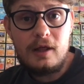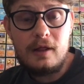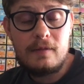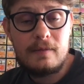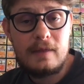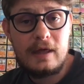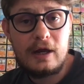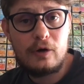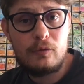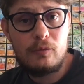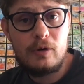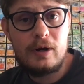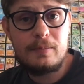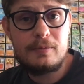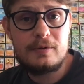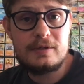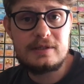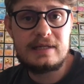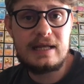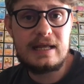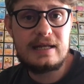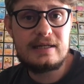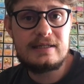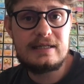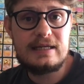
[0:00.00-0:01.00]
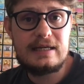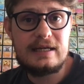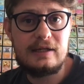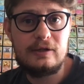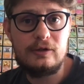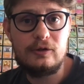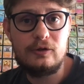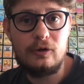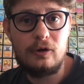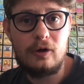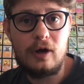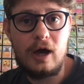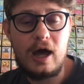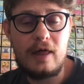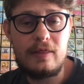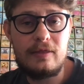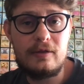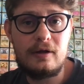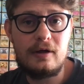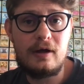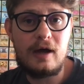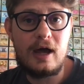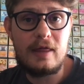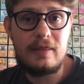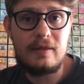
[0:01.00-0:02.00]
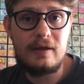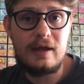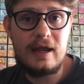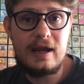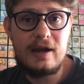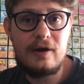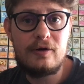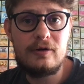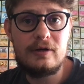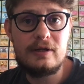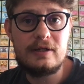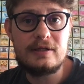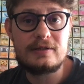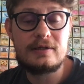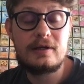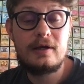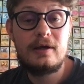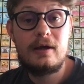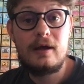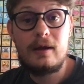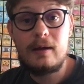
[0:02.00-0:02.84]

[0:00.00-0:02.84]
that are representing, you know, other other areas